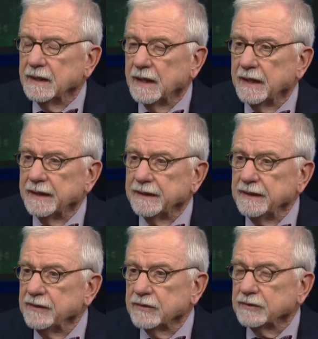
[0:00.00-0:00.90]
uh,
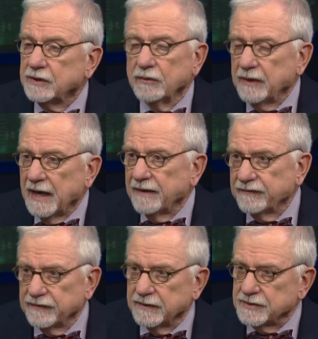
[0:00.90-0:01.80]
either don't
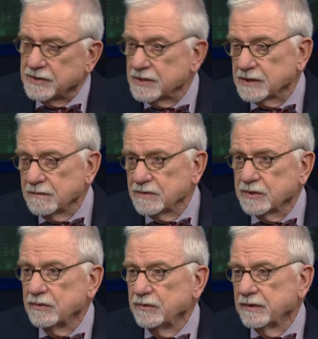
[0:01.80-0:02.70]
have the systems
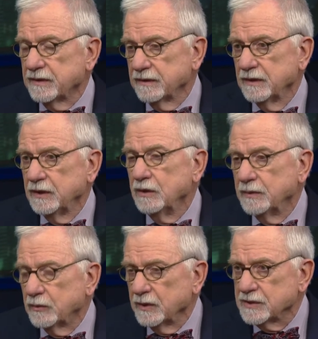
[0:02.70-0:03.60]
through their
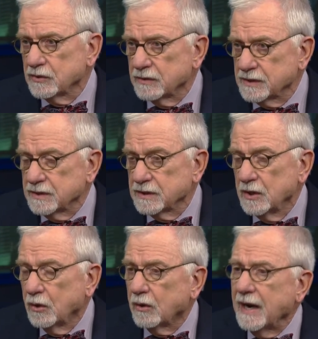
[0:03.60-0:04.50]
human resources
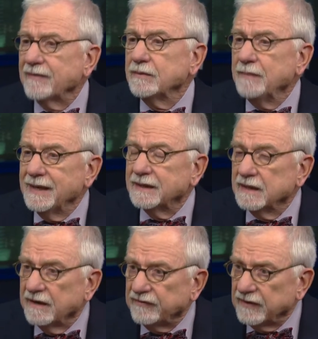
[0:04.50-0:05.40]
or haven't made
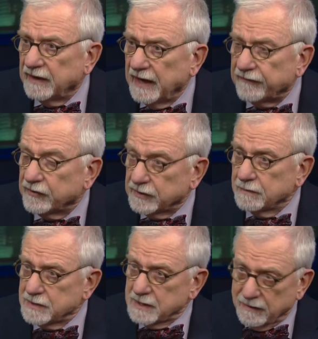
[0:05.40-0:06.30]
enough effort
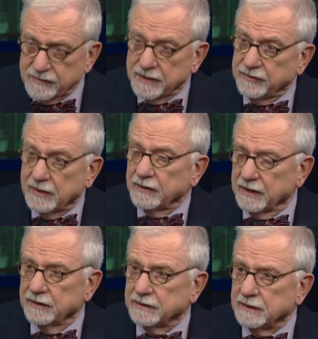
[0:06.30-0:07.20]
themselves that they're
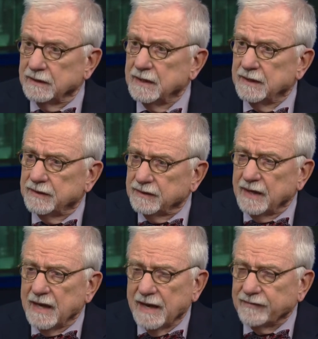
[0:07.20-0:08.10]
guilty, that
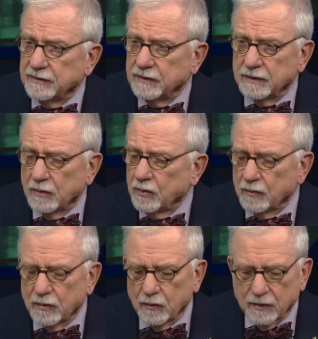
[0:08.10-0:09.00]
they haven't, you know,
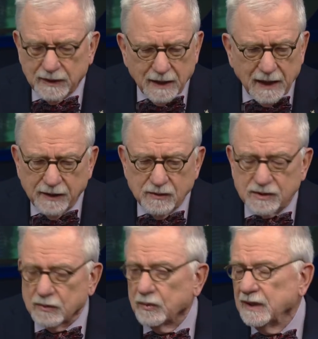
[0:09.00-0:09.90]
what, what I
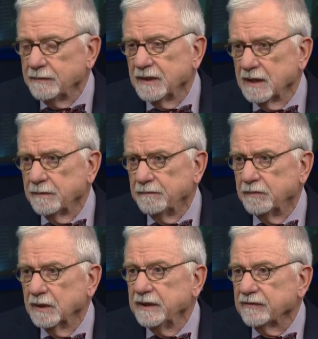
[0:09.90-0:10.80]
used to really be a
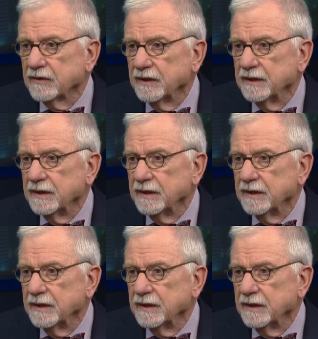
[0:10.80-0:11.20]
believer in